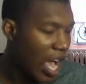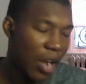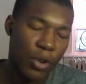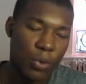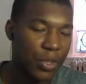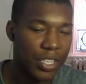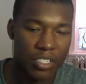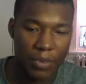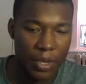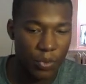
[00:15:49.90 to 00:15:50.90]
I don't know who he
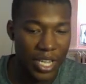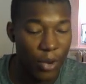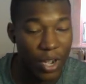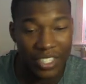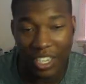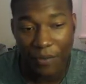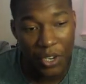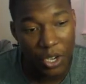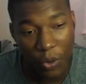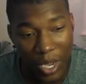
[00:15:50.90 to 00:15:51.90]
is, man. We gotta watch like a
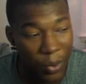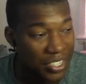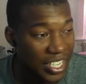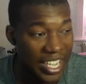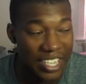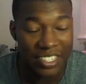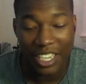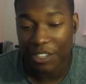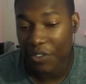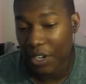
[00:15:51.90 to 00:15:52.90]
video. We gotta watch like Ink
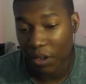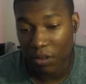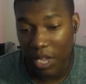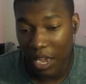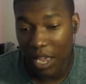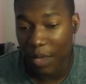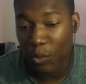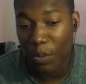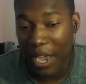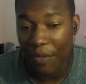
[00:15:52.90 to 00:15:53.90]
Slayer's video.
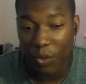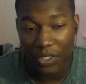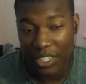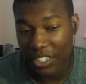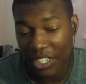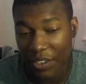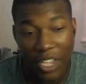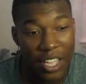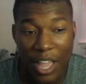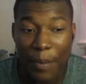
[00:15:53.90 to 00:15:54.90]
We might have to watch Ink Slayer.
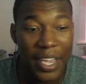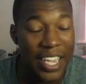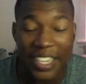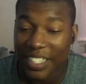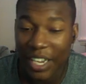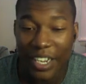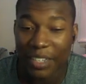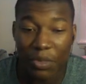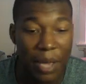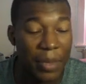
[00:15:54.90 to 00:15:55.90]
That man Ink
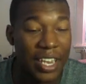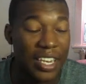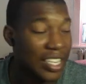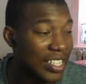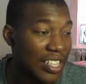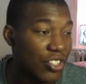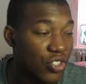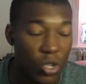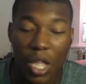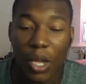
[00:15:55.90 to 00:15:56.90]
Slayer, that man is like the
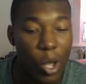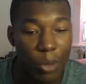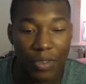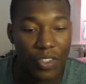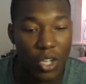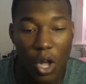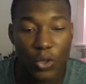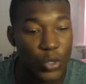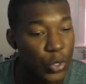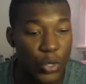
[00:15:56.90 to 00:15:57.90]
Sherlock Holmes of the
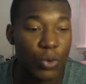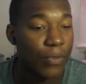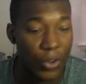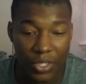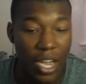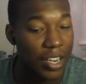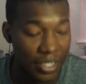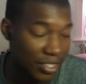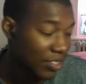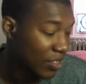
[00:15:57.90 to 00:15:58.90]
Call of Duty universe, honestly.